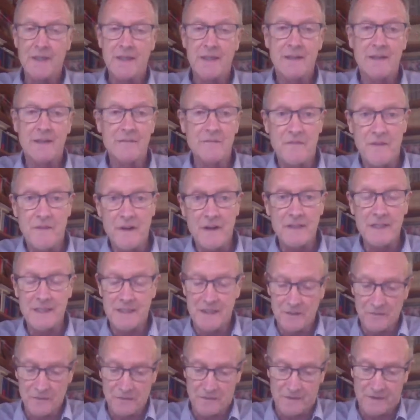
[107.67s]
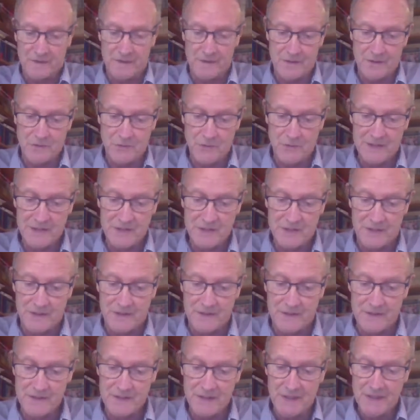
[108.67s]
and very different
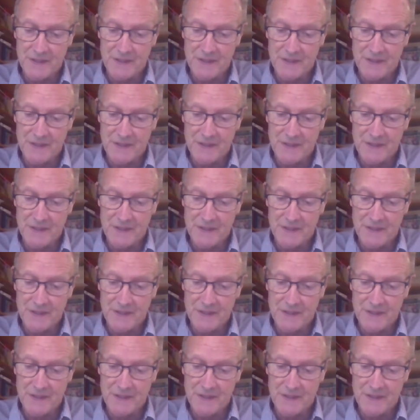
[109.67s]
questions